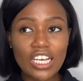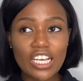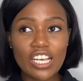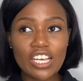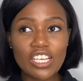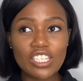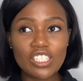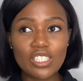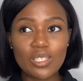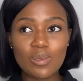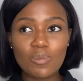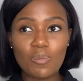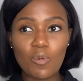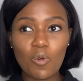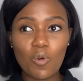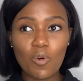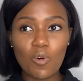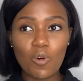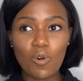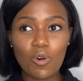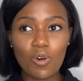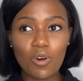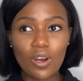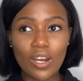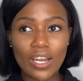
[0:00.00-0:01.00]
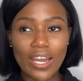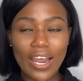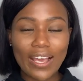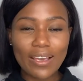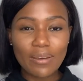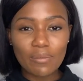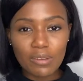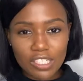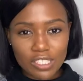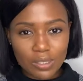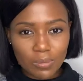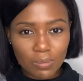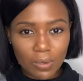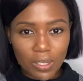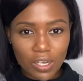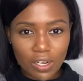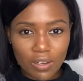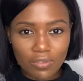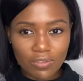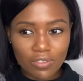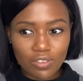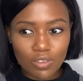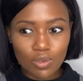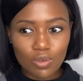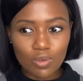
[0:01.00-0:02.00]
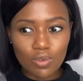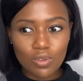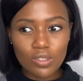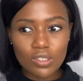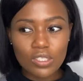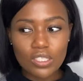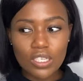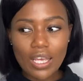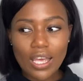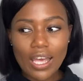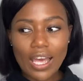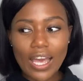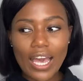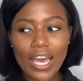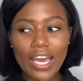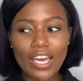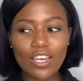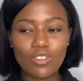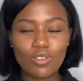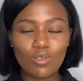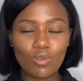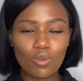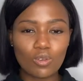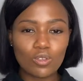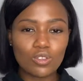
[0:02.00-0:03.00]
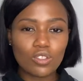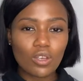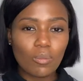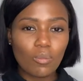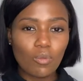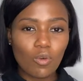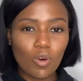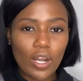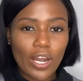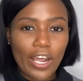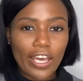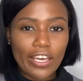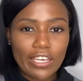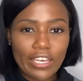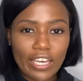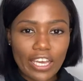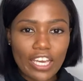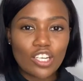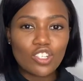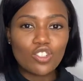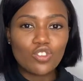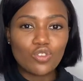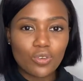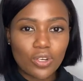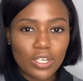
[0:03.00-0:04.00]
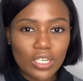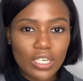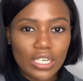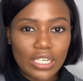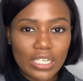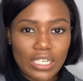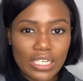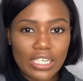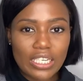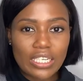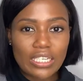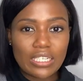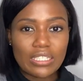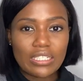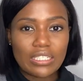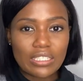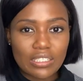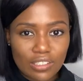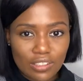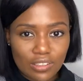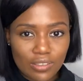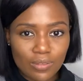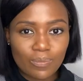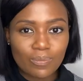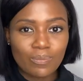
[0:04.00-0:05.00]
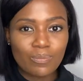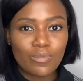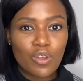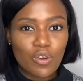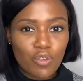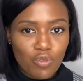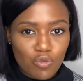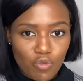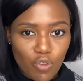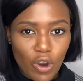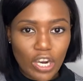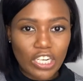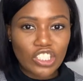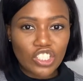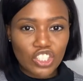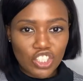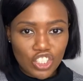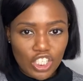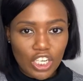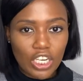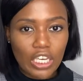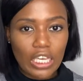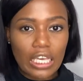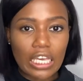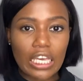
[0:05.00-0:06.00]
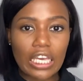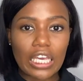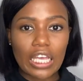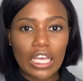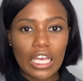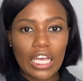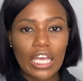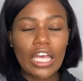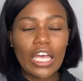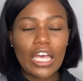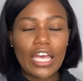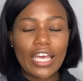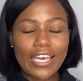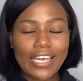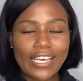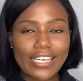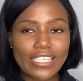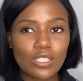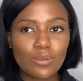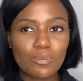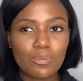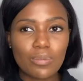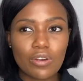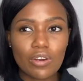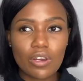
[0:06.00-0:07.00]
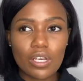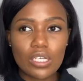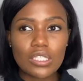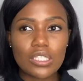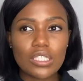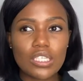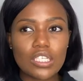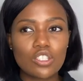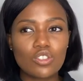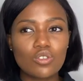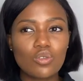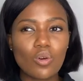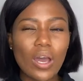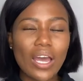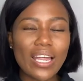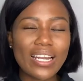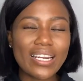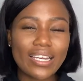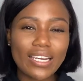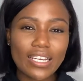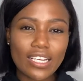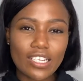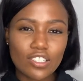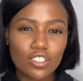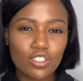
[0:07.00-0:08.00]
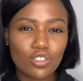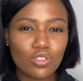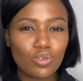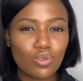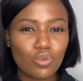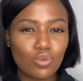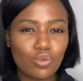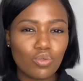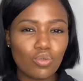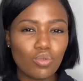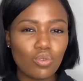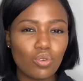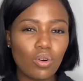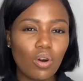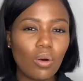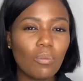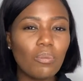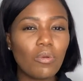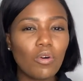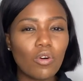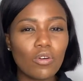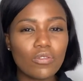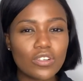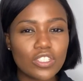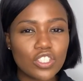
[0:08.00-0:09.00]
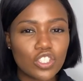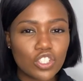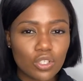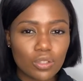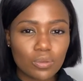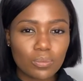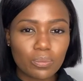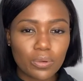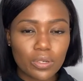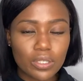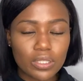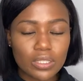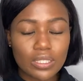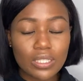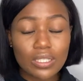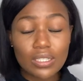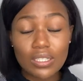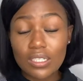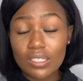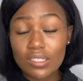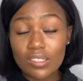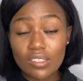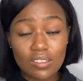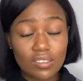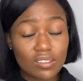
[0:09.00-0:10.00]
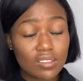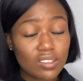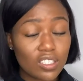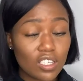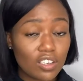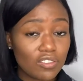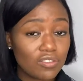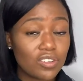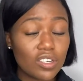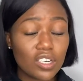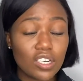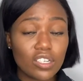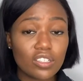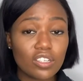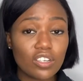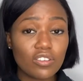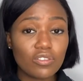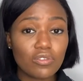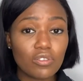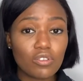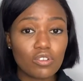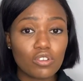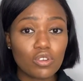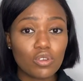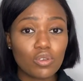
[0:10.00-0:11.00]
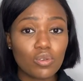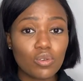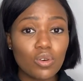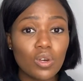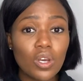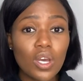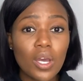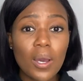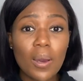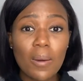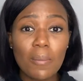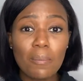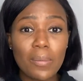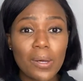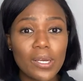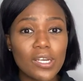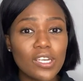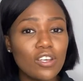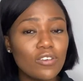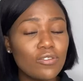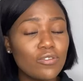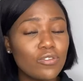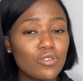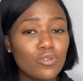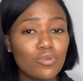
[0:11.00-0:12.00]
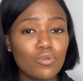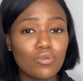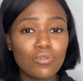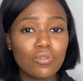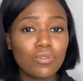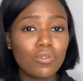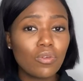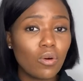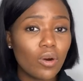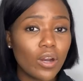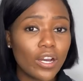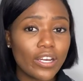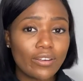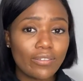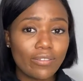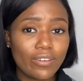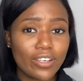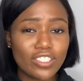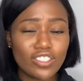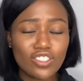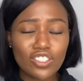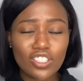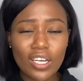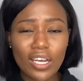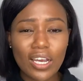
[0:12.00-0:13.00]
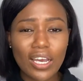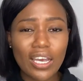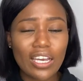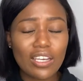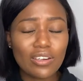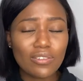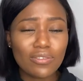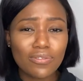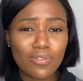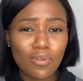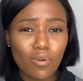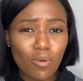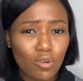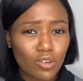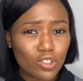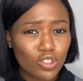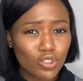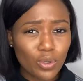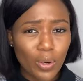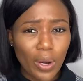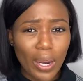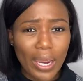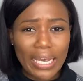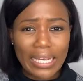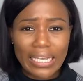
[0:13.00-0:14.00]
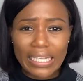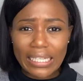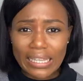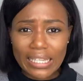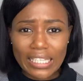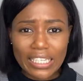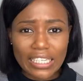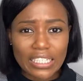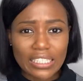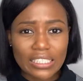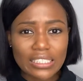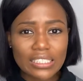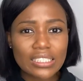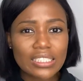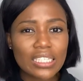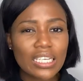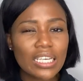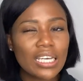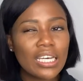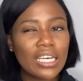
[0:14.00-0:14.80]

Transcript: It's more like it's better views and those are more like adrenaline rushing experiences so unless you more of a chill person this is definitely for you but if you for adventure and for trying things